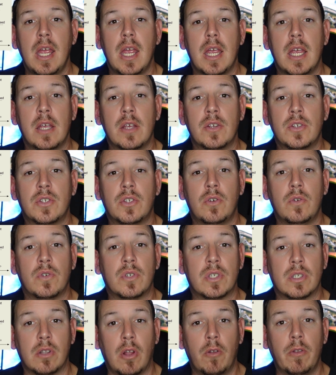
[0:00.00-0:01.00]
is to
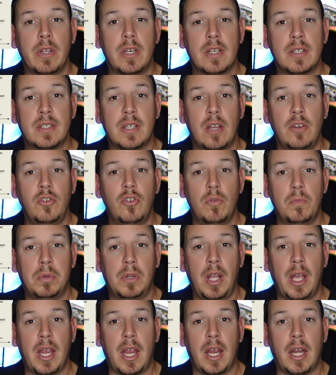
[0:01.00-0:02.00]
slowly descend your
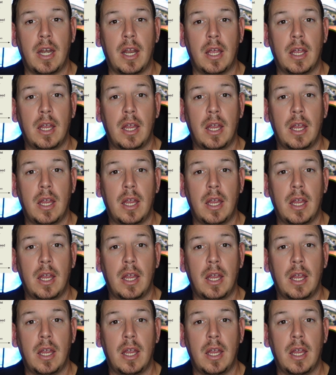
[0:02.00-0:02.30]
plane,